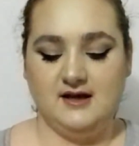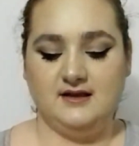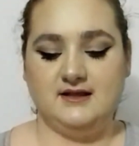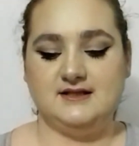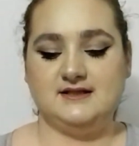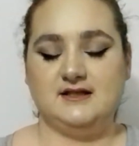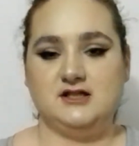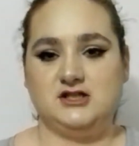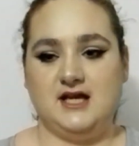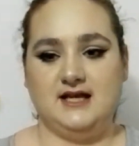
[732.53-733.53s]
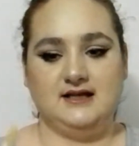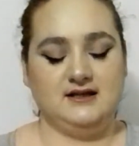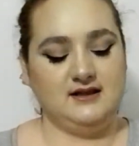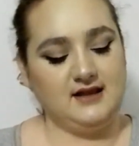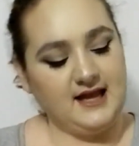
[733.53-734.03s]
This is in the shade
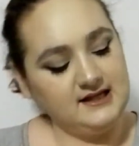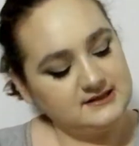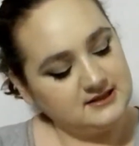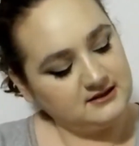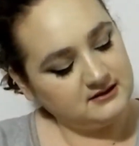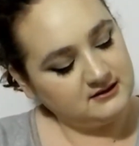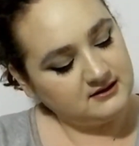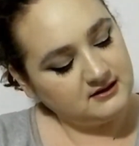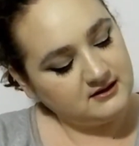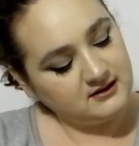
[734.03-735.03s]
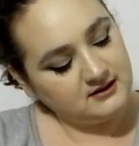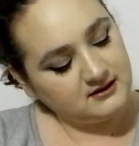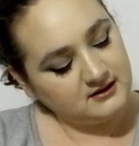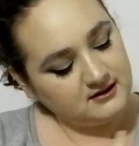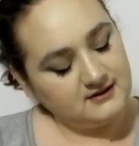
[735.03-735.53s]
Light.
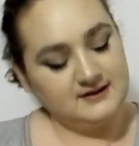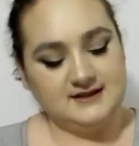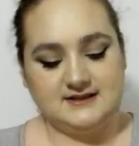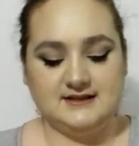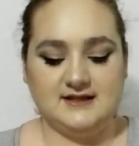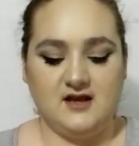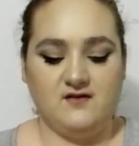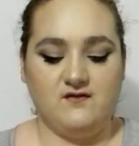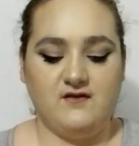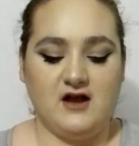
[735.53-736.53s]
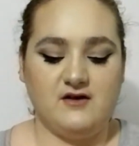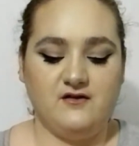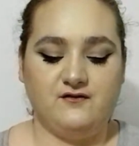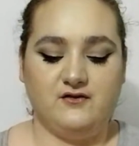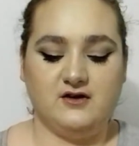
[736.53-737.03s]
This is a very
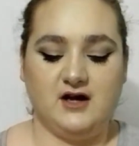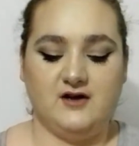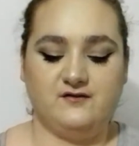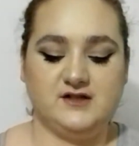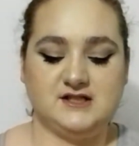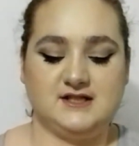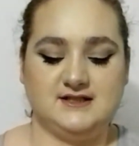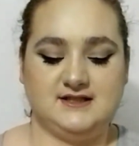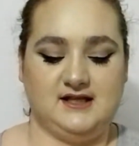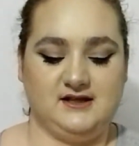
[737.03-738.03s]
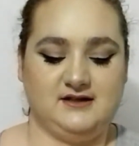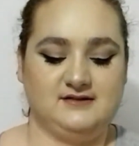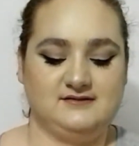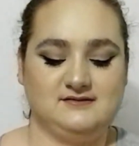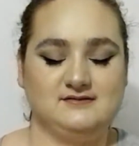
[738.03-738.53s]
full coverage concealer.
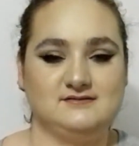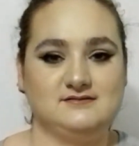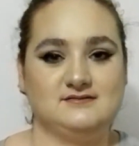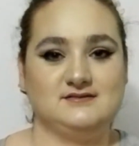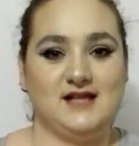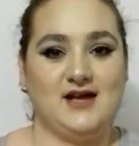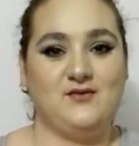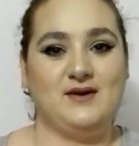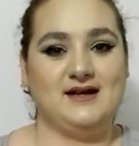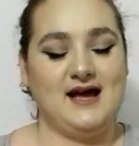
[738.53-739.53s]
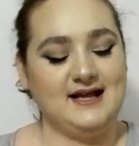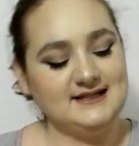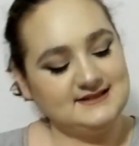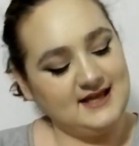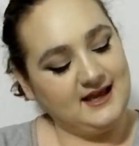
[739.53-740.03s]
Like, when I
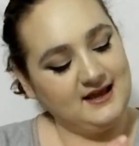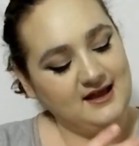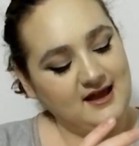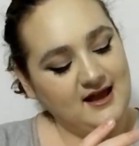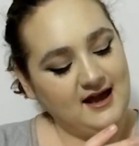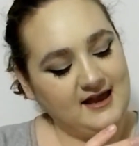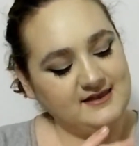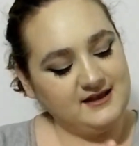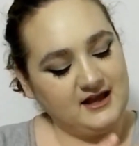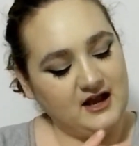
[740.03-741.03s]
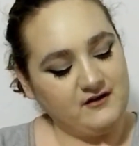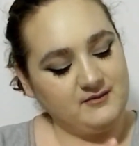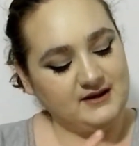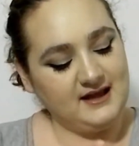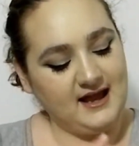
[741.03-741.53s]
say I think
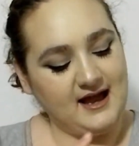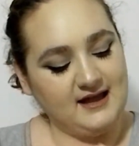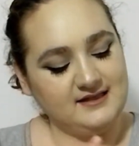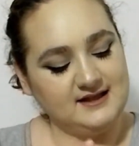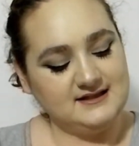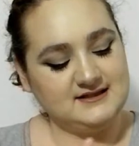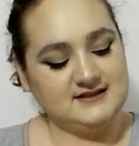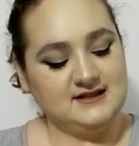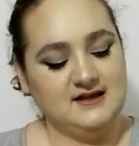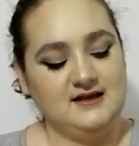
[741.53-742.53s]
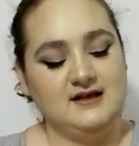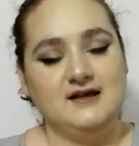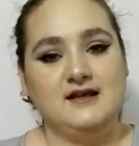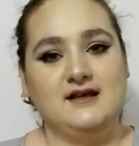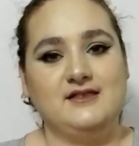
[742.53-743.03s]
everybody had this
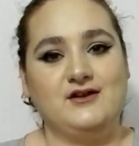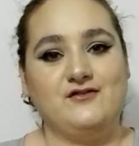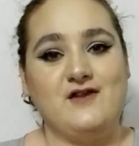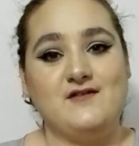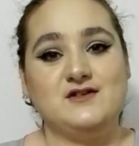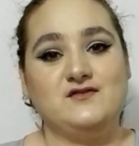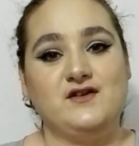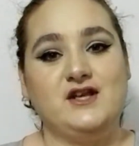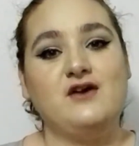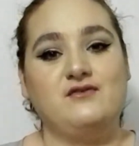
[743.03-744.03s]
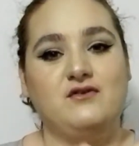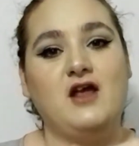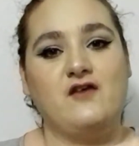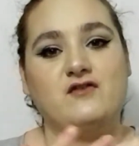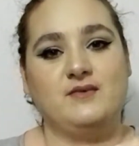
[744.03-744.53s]
in their favorites video,
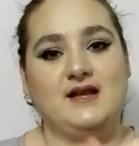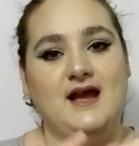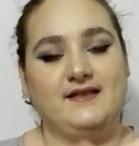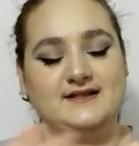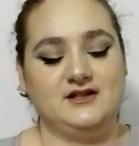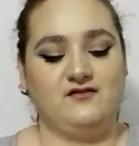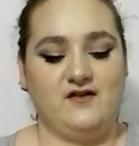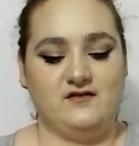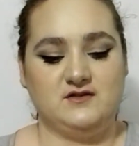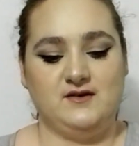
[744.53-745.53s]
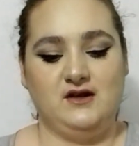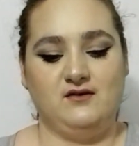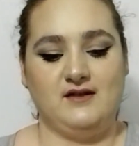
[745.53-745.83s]
everybody had this in their favorites video.